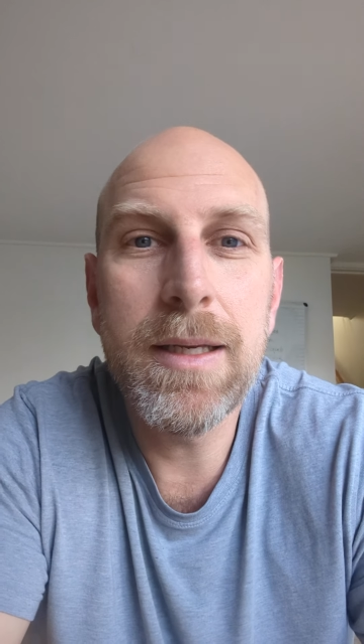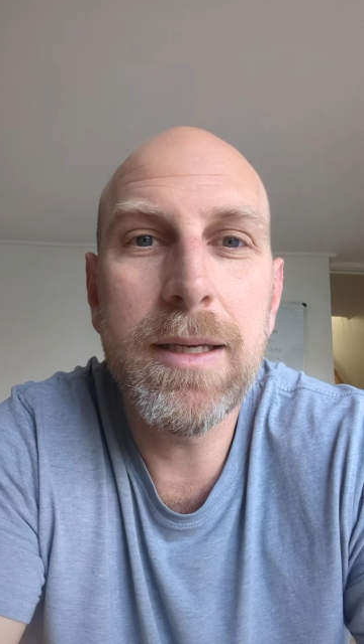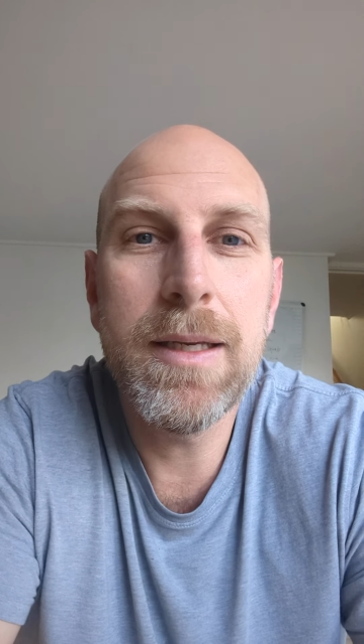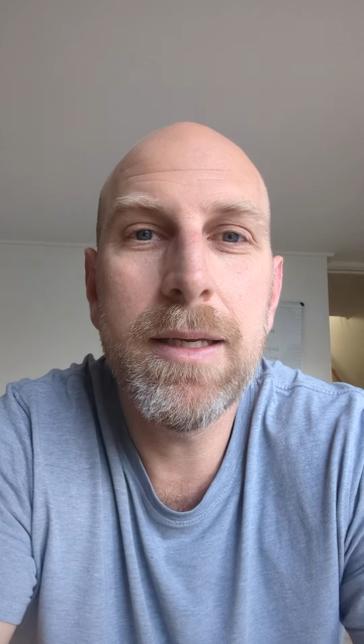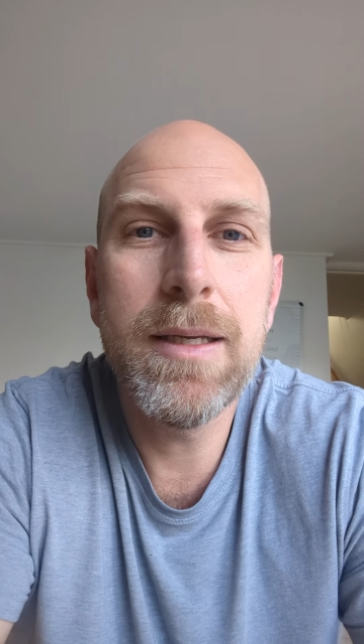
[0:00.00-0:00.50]

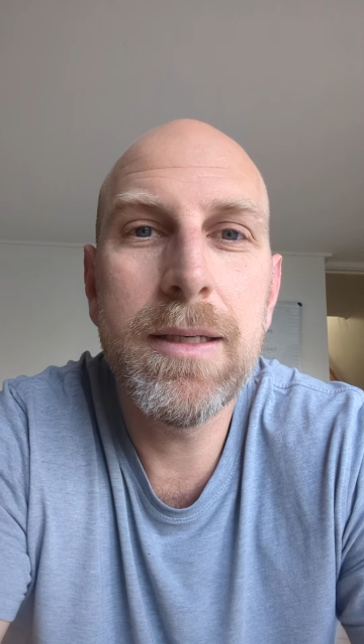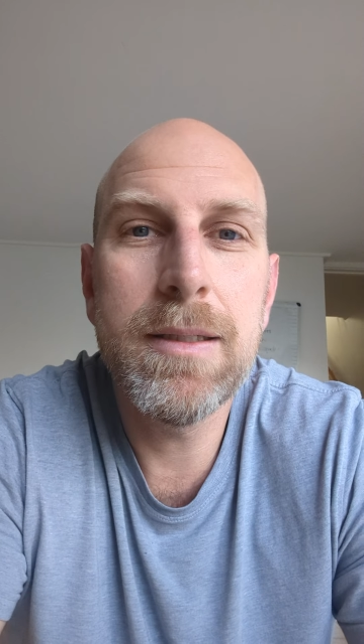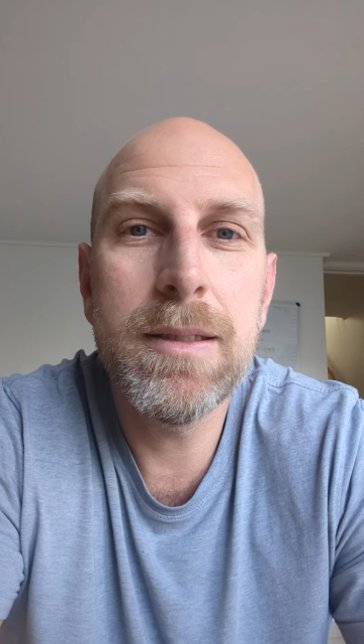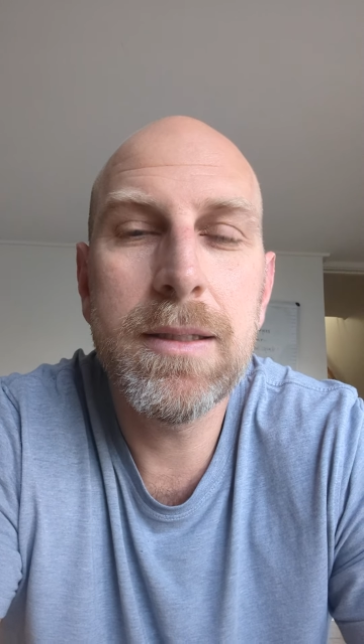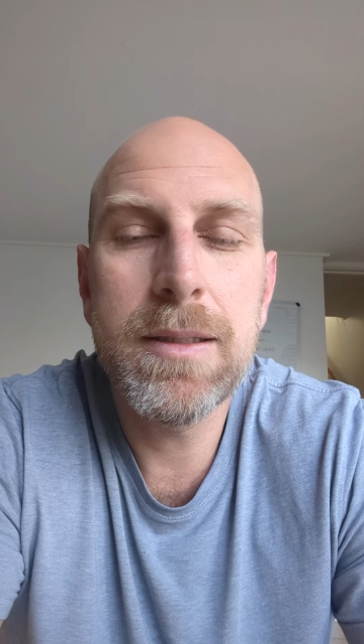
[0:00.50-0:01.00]
and
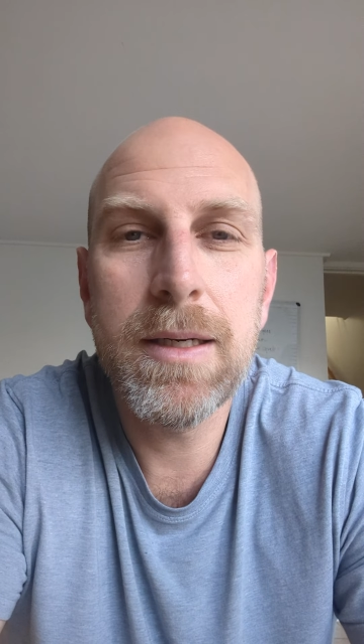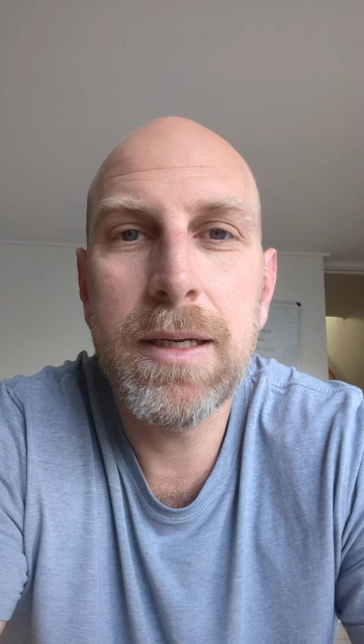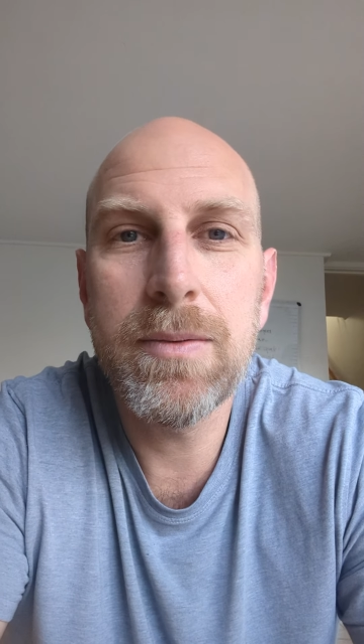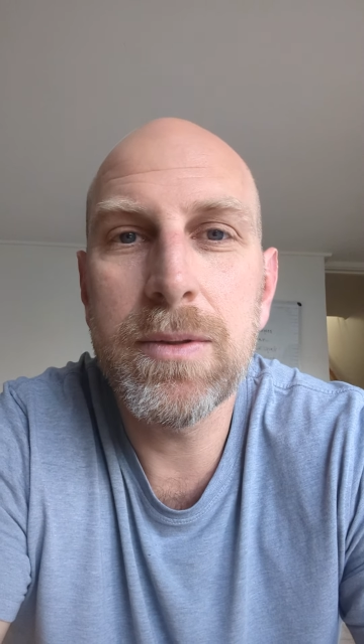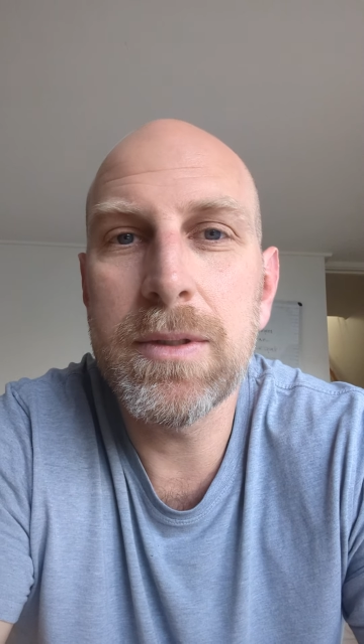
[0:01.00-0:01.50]

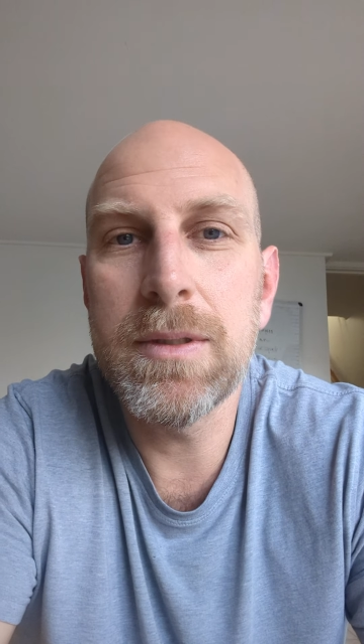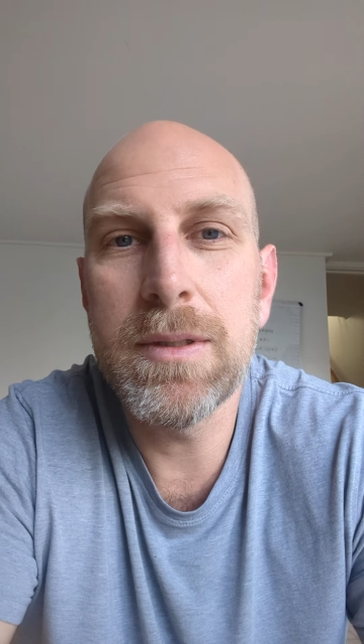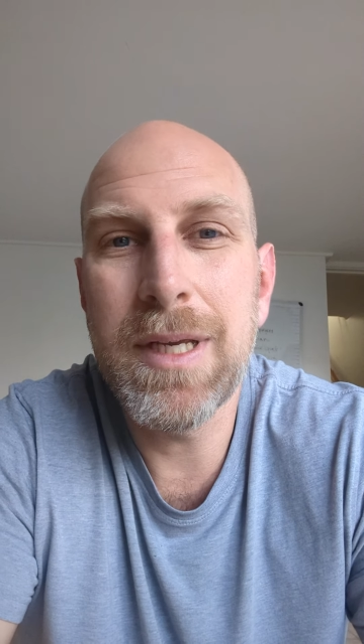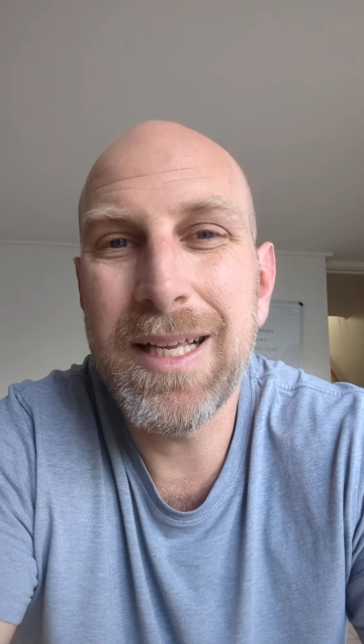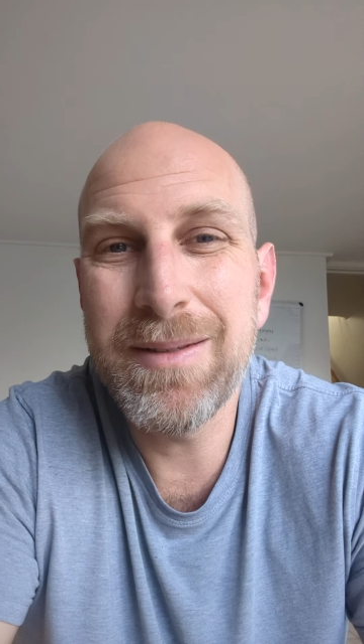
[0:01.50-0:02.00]
yesterday wasn't
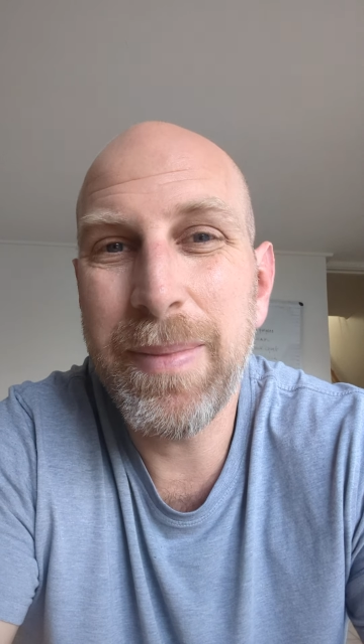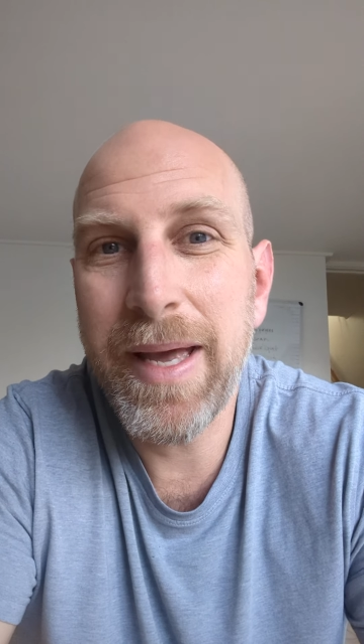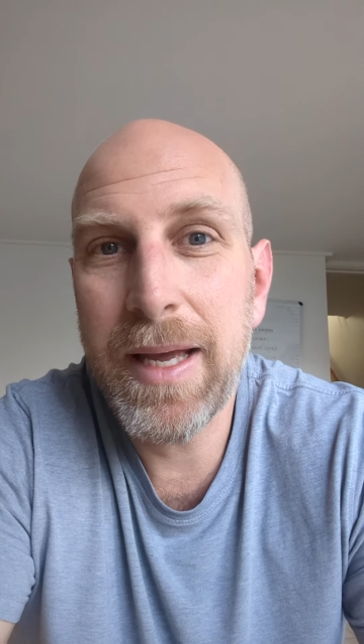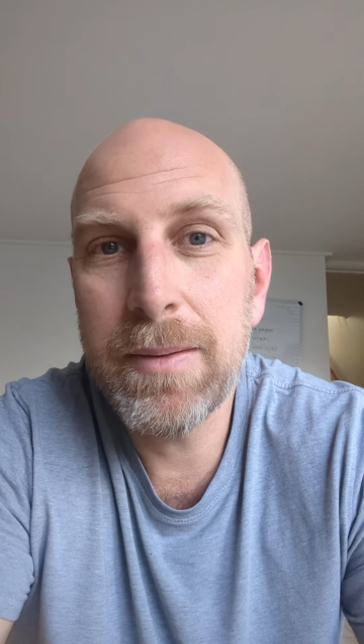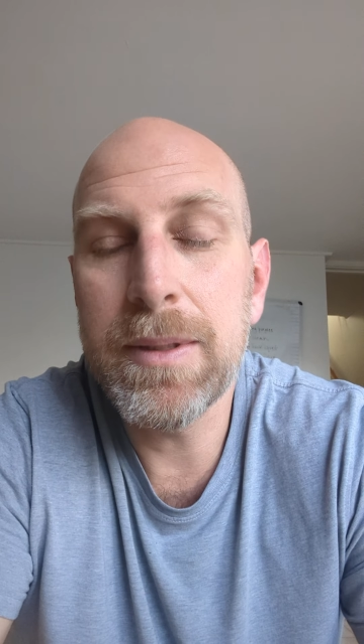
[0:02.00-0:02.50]
as
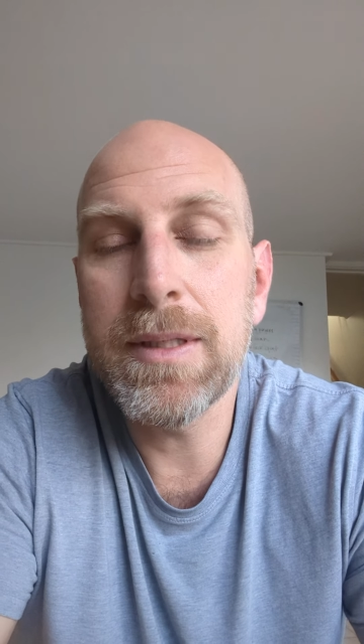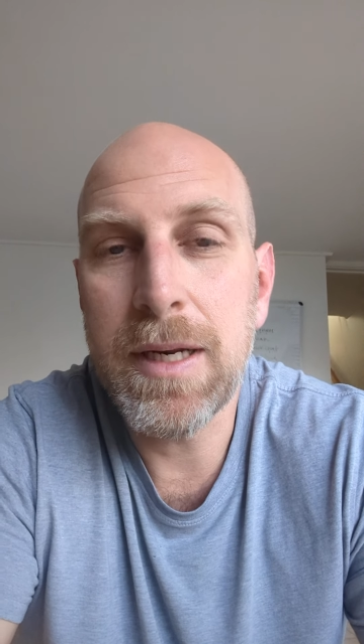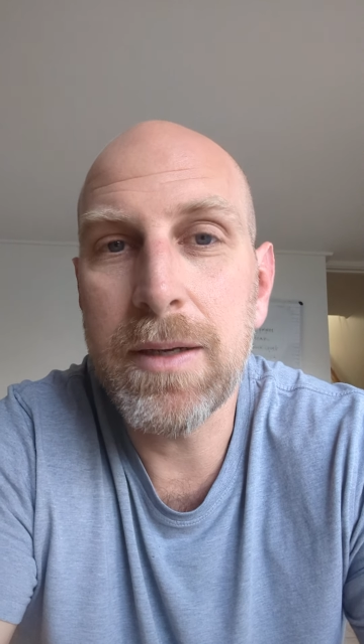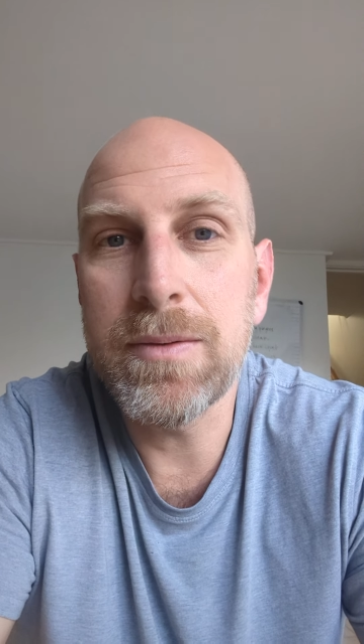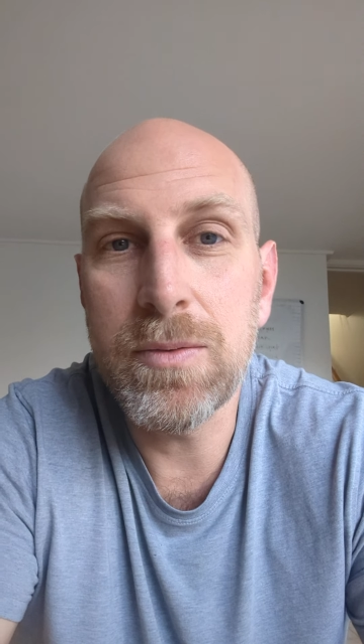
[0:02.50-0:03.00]
bad but
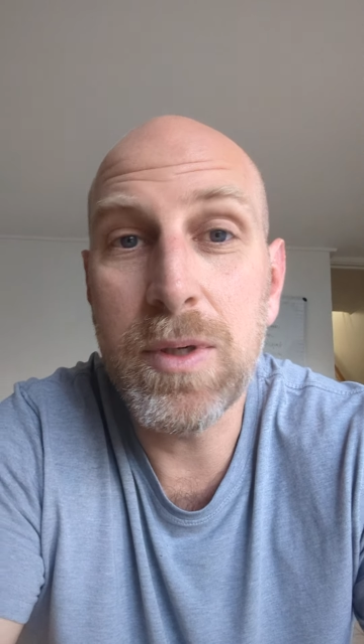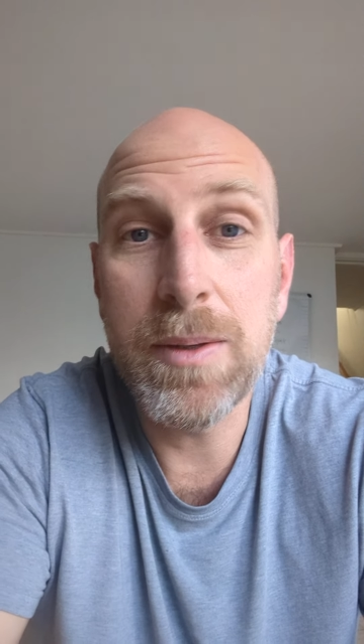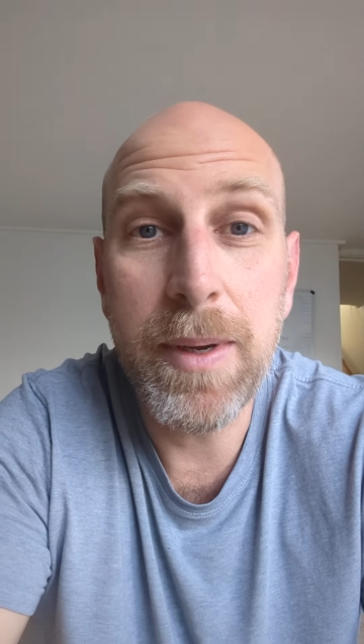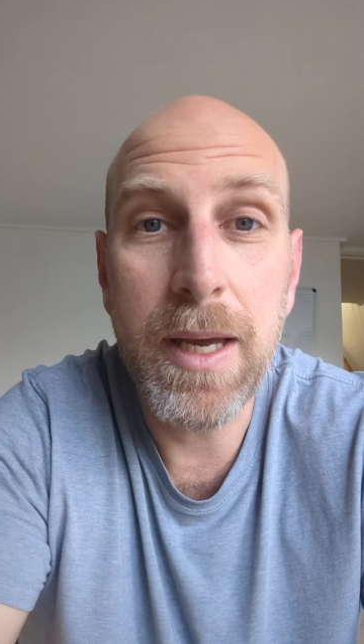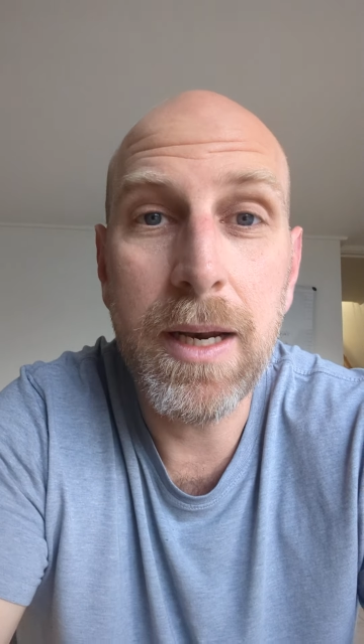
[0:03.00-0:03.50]
today was
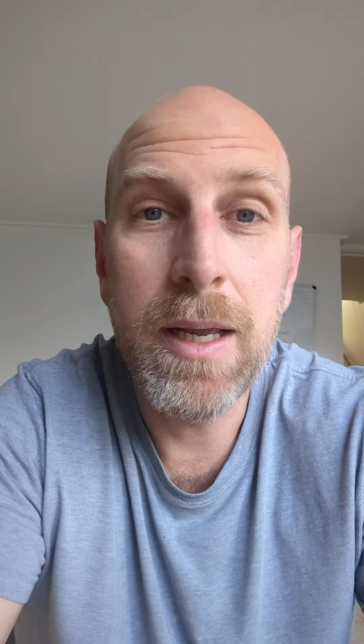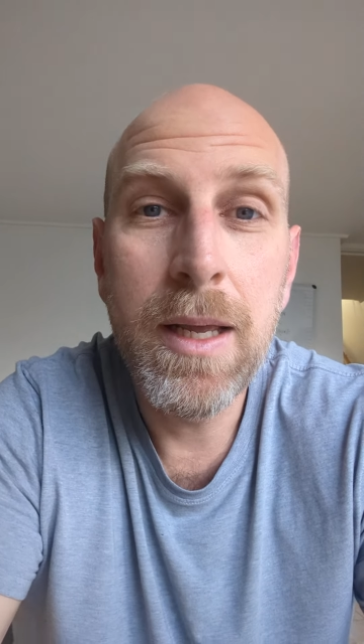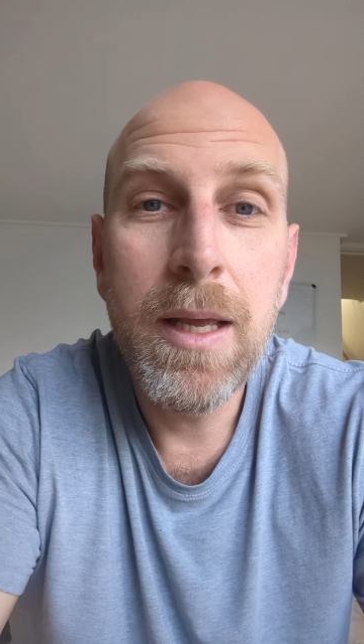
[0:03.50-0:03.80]
really bad.